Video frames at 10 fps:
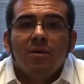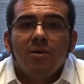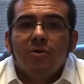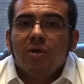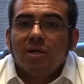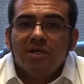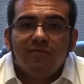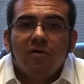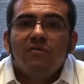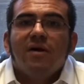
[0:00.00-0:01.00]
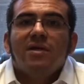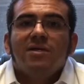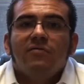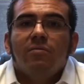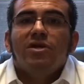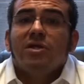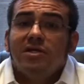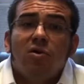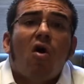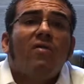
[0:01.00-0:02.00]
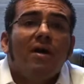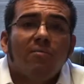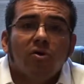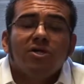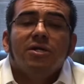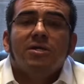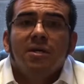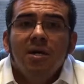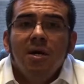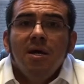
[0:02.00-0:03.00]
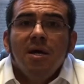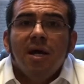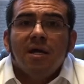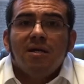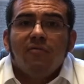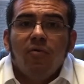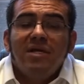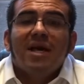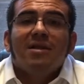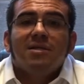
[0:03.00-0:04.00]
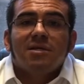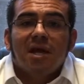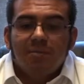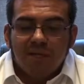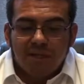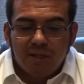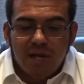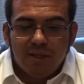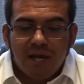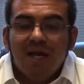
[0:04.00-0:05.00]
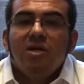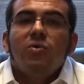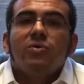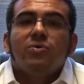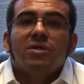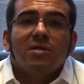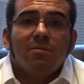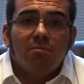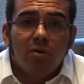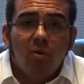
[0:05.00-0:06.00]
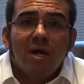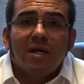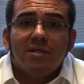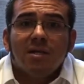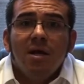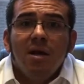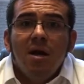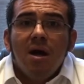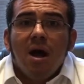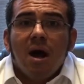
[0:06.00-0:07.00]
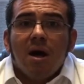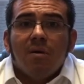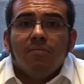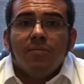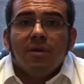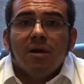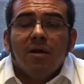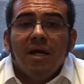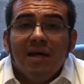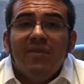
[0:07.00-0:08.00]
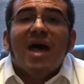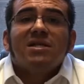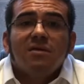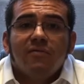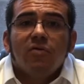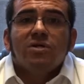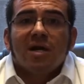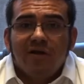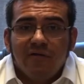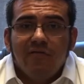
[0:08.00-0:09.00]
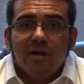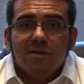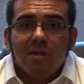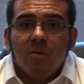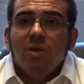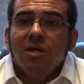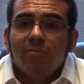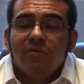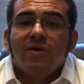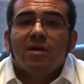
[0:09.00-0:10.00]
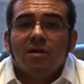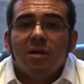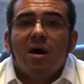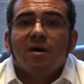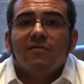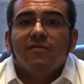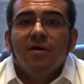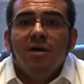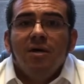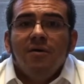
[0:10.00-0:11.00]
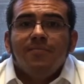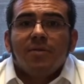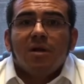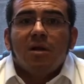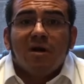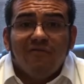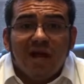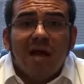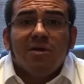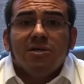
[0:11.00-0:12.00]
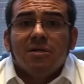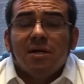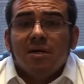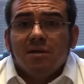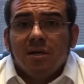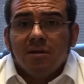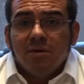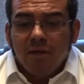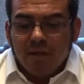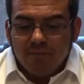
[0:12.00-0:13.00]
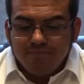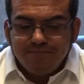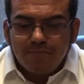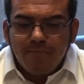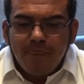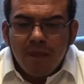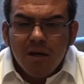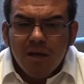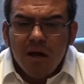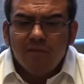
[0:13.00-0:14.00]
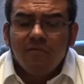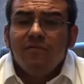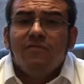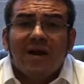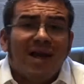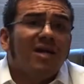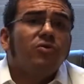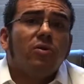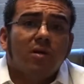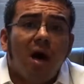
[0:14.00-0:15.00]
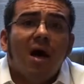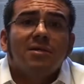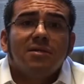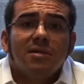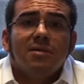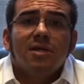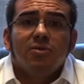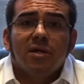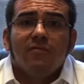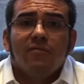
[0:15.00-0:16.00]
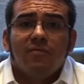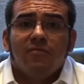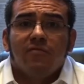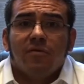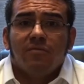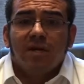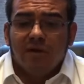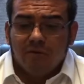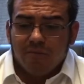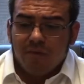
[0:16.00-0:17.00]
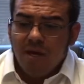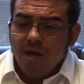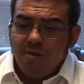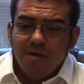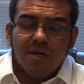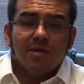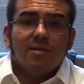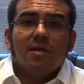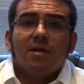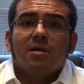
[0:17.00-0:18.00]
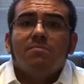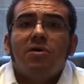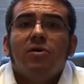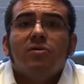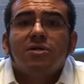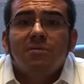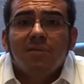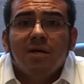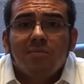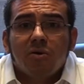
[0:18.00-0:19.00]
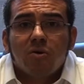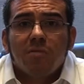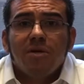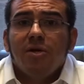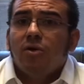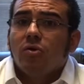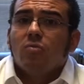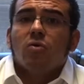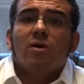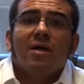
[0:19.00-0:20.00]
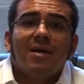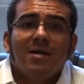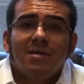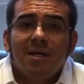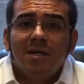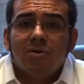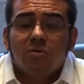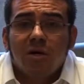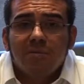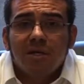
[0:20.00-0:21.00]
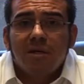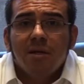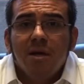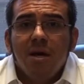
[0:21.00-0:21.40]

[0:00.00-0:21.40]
Don't do it. Let's verify this information. Let's call that merchant. And if we take the steps as end users, as employees, that's the first line of defense, and we can prevent a lot of damage and a lot of financial loss, essentially from either because computers become corrupted, your work gets interrupted,